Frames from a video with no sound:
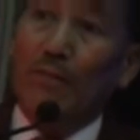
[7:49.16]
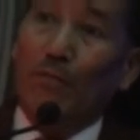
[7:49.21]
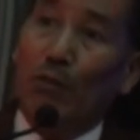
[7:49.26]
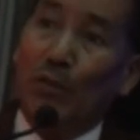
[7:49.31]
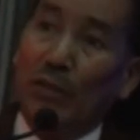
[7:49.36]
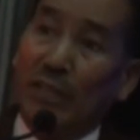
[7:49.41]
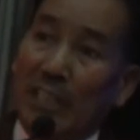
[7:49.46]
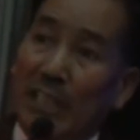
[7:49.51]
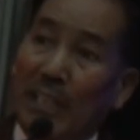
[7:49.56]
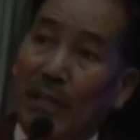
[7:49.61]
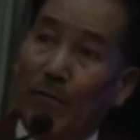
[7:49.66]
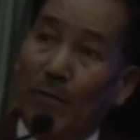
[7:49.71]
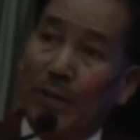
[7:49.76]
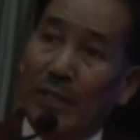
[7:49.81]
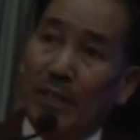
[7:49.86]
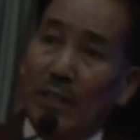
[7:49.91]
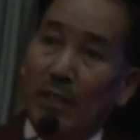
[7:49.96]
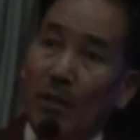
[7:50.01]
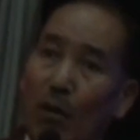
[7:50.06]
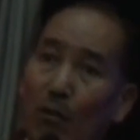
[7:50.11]
have got an
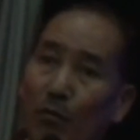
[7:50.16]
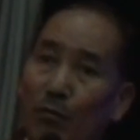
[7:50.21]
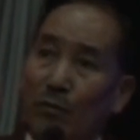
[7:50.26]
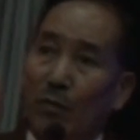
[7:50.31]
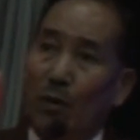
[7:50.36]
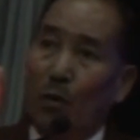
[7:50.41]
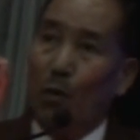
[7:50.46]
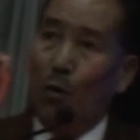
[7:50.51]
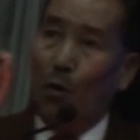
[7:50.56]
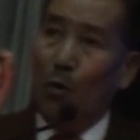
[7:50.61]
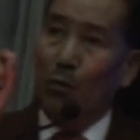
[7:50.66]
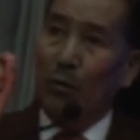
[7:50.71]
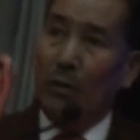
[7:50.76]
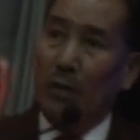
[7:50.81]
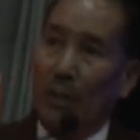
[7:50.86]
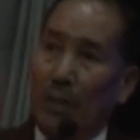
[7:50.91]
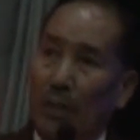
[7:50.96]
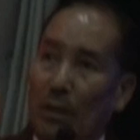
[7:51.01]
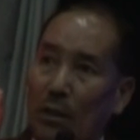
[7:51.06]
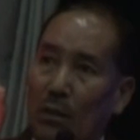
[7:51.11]
inventory of all the
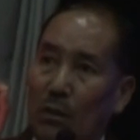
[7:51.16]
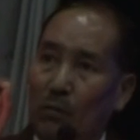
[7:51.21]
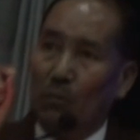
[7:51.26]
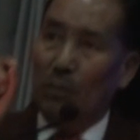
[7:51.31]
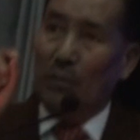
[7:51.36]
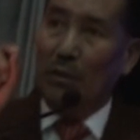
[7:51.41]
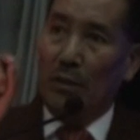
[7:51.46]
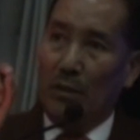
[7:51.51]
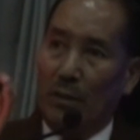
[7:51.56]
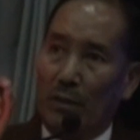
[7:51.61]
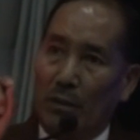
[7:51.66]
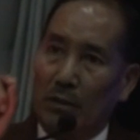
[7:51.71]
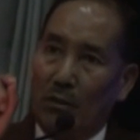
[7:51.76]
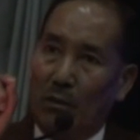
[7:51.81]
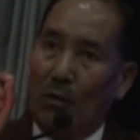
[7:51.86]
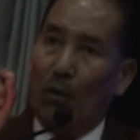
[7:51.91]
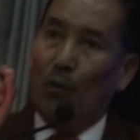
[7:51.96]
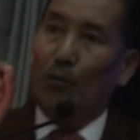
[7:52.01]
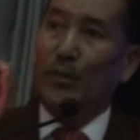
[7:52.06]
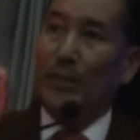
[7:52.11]

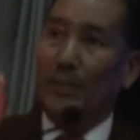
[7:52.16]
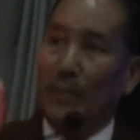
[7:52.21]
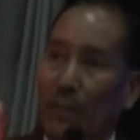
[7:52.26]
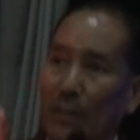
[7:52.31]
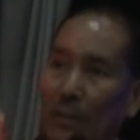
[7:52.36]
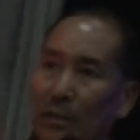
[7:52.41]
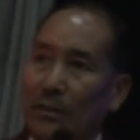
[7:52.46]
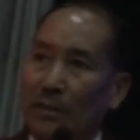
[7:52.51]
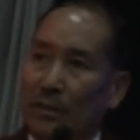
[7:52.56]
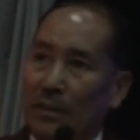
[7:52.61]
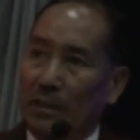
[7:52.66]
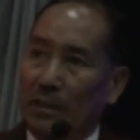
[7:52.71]
officers,